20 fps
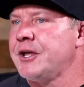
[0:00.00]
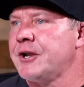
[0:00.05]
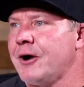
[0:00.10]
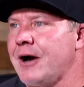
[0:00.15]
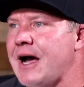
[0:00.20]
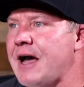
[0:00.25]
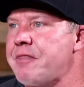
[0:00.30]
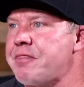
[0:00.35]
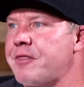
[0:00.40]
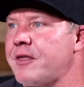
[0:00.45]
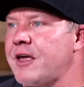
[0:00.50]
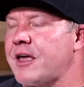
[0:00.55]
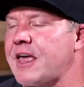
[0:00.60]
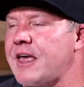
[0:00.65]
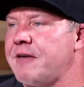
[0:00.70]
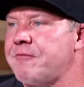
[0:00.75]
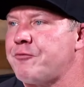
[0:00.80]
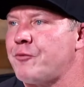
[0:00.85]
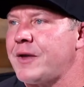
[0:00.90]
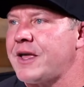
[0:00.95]
You know, I
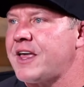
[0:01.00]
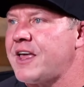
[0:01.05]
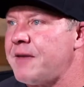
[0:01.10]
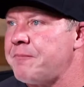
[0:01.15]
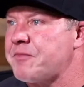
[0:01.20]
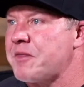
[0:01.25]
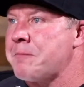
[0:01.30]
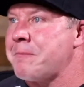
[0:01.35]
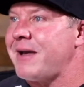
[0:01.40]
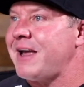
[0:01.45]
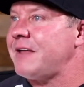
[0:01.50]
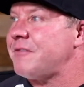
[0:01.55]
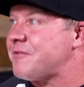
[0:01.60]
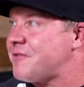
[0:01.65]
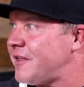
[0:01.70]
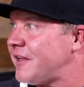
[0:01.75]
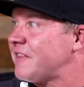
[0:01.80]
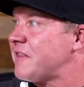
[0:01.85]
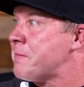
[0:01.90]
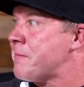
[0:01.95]
think if we keep the
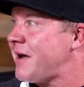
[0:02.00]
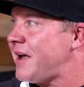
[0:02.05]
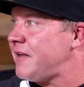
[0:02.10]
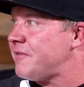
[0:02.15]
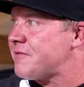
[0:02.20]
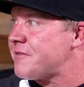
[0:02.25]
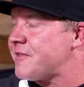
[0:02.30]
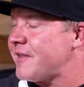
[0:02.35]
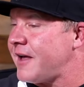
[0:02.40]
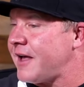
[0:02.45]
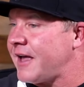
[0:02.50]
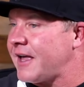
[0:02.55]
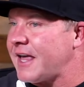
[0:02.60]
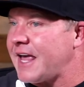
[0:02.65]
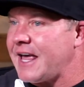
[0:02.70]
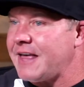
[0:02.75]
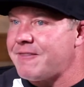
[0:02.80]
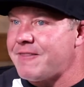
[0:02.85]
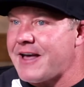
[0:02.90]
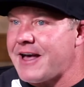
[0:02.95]
main thing the main
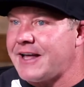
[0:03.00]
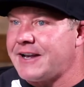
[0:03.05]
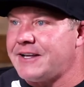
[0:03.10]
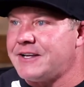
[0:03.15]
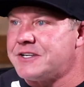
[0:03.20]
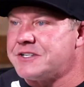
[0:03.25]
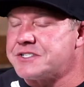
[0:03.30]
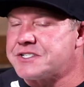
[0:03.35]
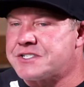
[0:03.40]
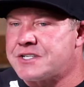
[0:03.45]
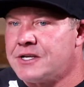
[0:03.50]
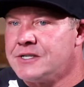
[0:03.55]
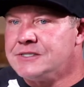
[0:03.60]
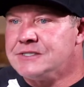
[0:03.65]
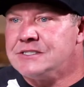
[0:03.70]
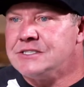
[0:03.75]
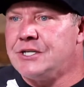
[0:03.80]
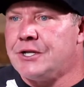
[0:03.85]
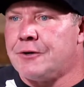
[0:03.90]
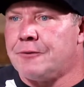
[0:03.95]
thing, and that is,
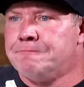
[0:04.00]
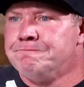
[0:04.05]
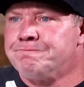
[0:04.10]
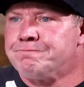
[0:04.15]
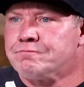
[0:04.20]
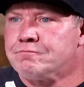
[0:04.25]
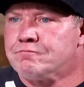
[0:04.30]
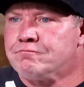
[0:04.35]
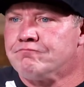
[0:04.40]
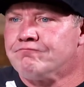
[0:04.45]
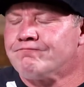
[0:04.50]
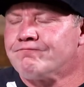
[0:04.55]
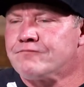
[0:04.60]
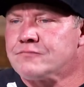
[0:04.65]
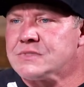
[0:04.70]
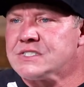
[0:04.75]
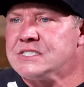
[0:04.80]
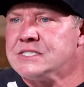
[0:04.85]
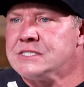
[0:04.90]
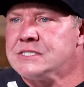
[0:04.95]
you know,
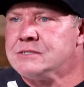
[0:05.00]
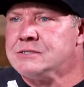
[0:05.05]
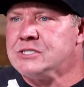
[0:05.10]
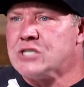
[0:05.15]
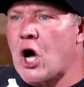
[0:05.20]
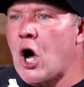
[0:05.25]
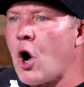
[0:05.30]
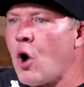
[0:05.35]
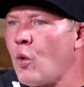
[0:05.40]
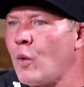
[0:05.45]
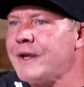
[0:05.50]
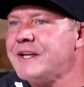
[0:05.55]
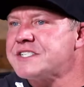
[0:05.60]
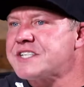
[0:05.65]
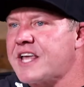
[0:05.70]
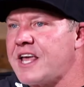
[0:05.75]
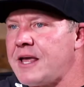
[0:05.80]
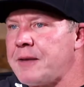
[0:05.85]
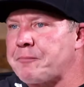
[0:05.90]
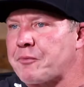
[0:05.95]

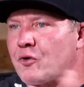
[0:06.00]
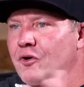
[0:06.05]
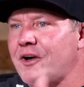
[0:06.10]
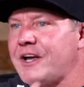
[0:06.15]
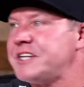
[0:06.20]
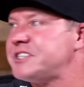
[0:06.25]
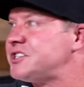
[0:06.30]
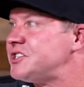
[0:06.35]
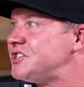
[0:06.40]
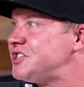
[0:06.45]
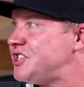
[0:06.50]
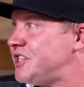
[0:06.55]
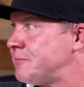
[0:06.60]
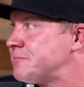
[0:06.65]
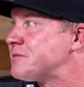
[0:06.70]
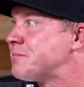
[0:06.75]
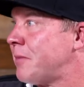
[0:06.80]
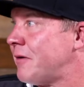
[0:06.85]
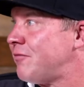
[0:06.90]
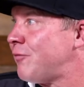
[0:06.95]
always keep
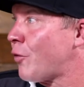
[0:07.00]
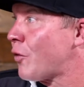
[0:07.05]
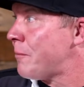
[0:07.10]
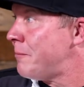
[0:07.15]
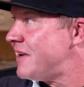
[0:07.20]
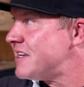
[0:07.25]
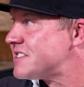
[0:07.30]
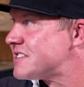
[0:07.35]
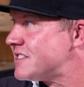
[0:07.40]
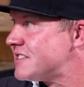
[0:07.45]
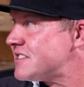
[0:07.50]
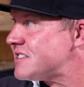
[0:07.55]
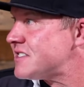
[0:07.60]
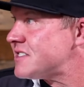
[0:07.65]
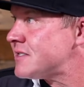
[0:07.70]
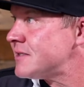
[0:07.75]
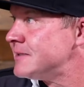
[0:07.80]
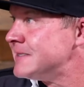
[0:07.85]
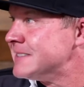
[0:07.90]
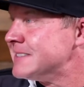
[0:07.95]
relationships before
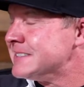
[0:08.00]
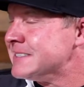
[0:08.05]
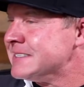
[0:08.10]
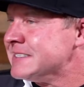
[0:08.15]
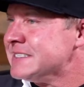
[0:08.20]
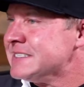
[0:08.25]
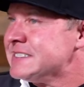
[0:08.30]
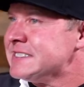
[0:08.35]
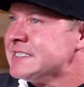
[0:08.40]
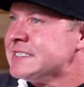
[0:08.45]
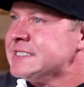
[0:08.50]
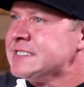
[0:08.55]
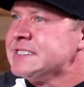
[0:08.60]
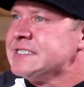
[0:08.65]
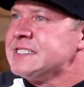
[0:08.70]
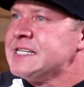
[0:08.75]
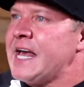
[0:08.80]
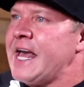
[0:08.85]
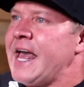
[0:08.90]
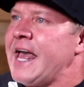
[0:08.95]
business. Mm-hmm
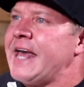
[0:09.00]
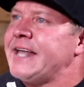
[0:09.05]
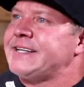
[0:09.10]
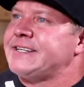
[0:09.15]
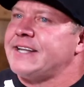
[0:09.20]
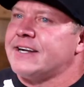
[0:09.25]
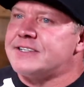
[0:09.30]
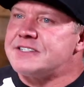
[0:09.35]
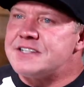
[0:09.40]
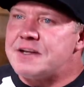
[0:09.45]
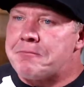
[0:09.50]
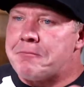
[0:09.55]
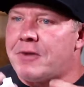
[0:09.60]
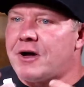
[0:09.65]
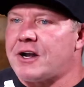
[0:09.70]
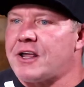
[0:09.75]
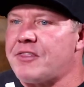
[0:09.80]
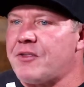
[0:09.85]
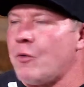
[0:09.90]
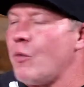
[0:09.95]
it doesn't
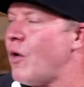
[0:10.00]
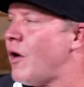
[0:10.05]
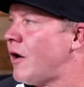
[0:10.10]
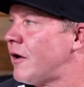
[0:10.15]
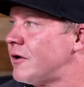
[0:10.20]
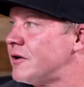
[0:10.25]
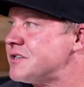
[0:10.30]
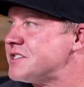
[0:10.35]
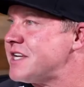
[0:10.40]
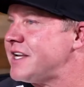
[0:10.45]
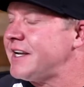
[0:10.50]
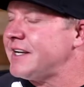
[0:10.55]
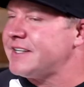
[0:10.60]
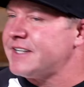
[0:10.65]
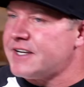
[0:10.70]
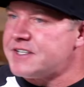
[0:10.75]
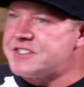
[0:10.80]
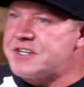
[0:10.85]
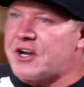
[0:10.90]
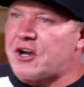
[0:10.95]
muddy the waters and
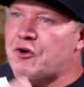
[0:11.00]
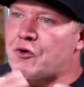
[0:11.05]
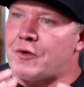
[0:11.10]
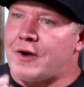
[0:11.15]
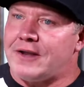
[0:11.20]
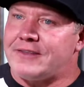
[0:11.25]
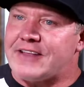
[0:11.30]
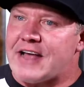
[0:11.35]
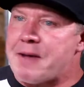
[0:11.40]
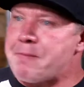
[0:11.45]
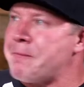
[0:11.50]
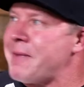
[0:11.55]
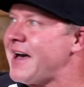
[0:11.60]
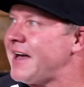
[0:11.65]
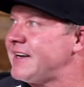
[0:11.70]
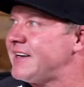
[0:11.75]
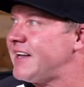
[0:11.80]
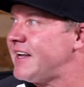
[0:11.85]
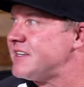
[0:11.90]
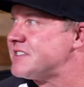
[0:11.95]
it doesn't create that
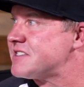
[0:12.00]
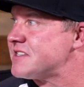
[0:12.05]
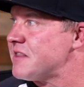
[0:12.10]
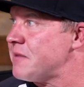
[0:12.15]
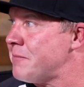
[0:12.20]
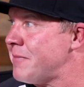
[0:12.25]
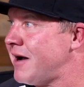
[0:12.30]
bad taste in the